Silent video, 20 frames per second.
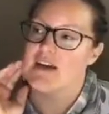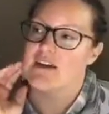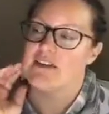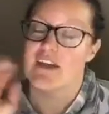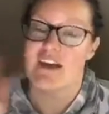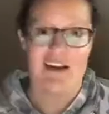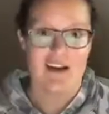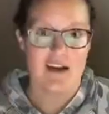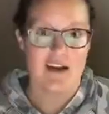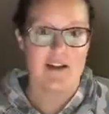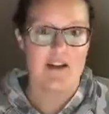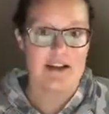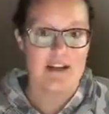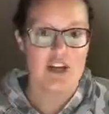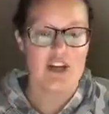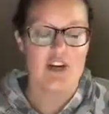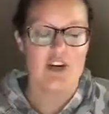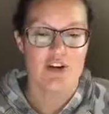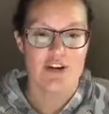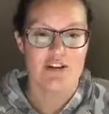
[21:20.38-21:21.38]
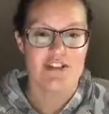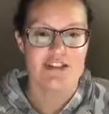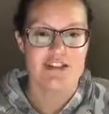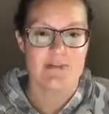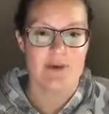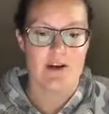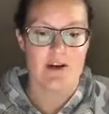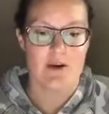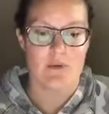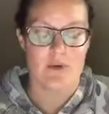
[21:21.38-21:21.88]
then I got like curious
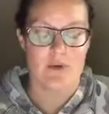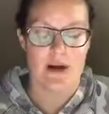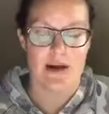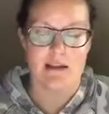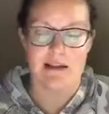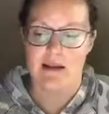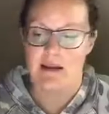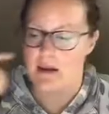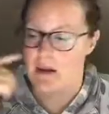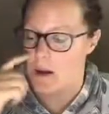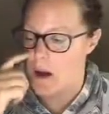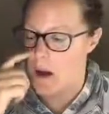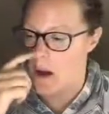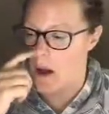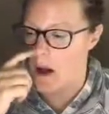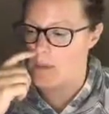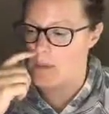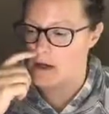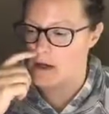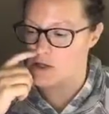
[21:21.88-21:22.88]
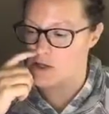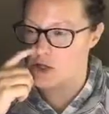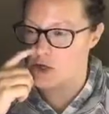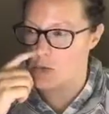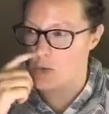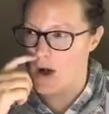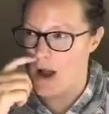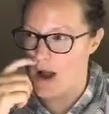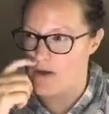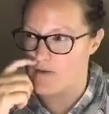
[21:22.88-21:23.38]
about it, right? Like, I'm not sure
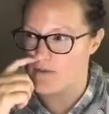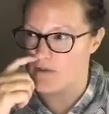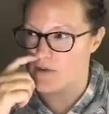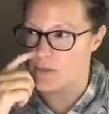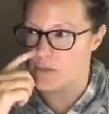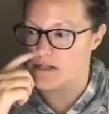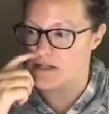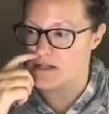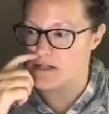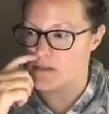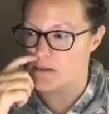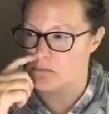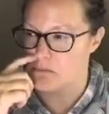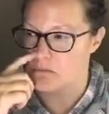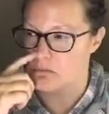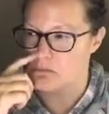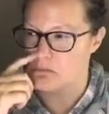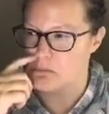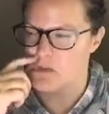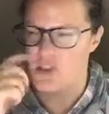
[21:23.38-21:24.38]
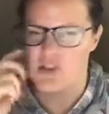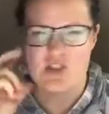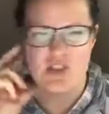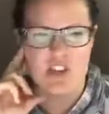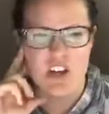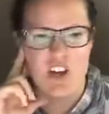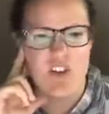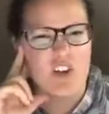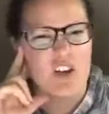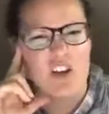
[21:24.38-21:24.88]
why I feel pissy. There's
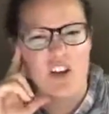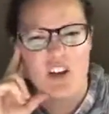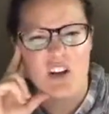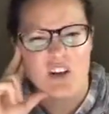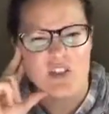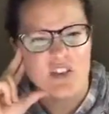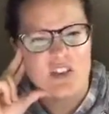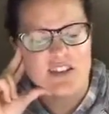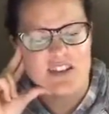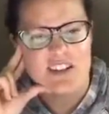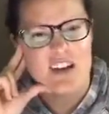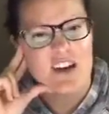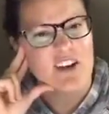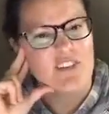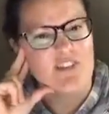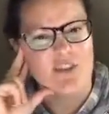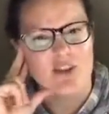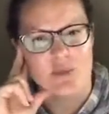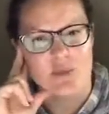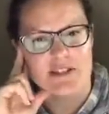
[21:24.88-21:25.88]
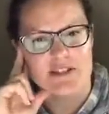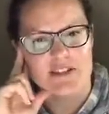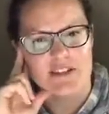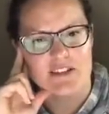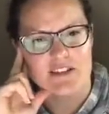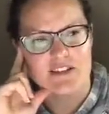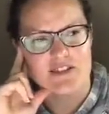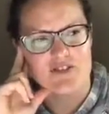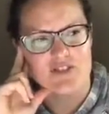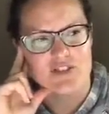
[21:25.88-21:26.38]
not really any reason that I feel pissy.
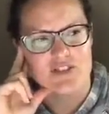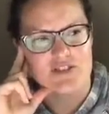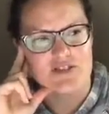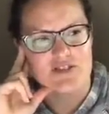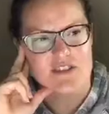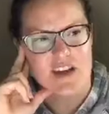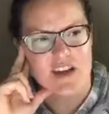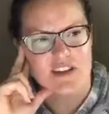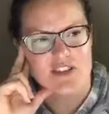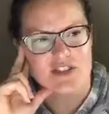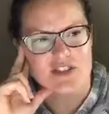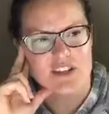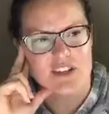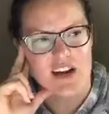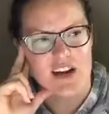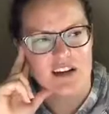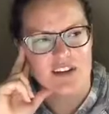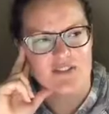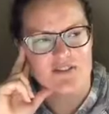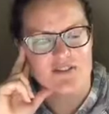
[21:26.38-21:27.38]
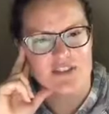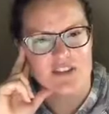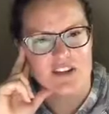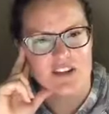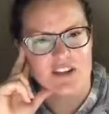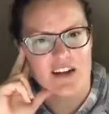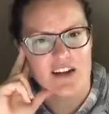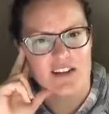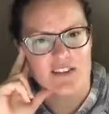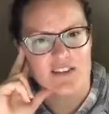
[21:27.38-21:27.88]
This feels actually kind of
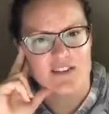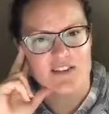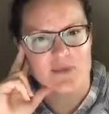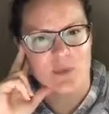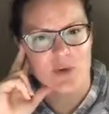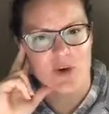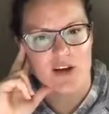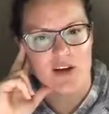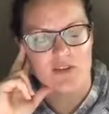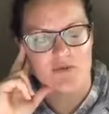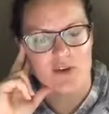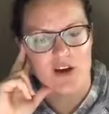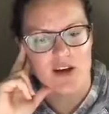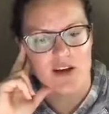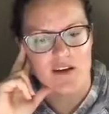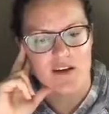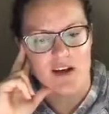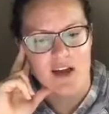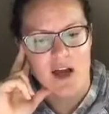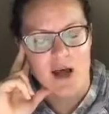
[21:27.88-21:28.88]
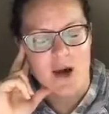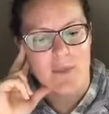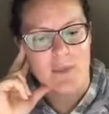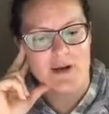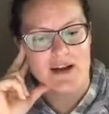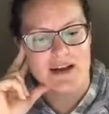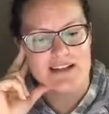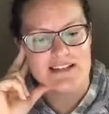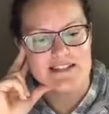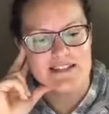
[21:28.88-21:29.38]
silly at this point, right?
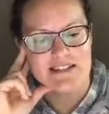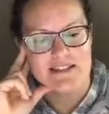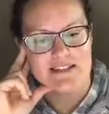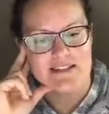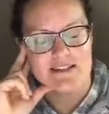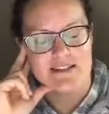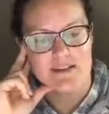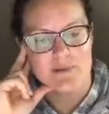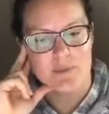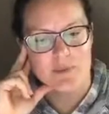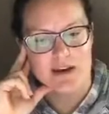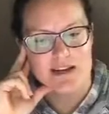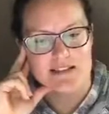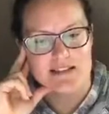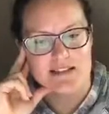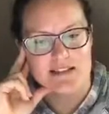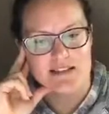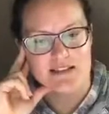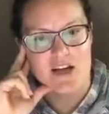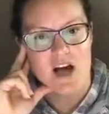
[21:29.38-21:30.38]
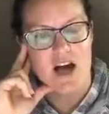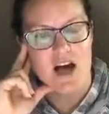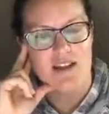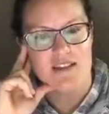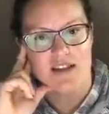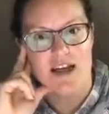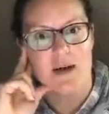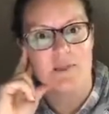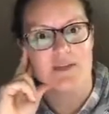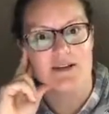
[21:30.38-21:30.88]
But I didn't not
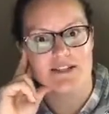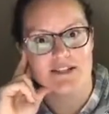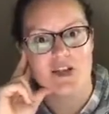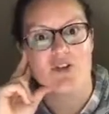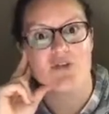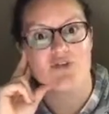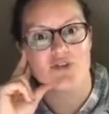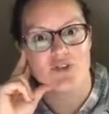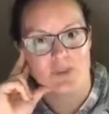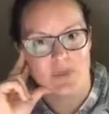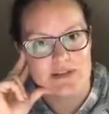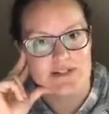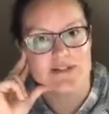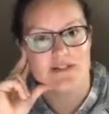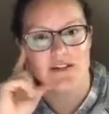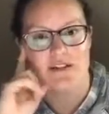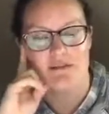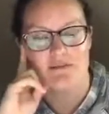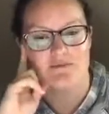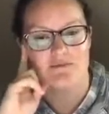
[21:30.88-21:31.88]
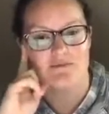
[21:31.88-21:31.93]
let myself feel pissy,